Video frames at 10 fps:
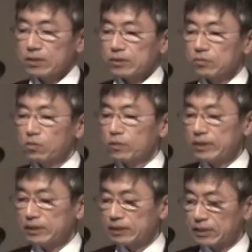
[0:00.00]
So
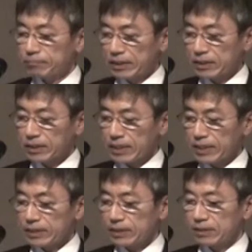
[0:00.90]
in Japanese
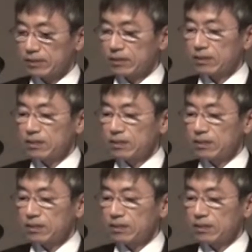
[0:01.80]
case,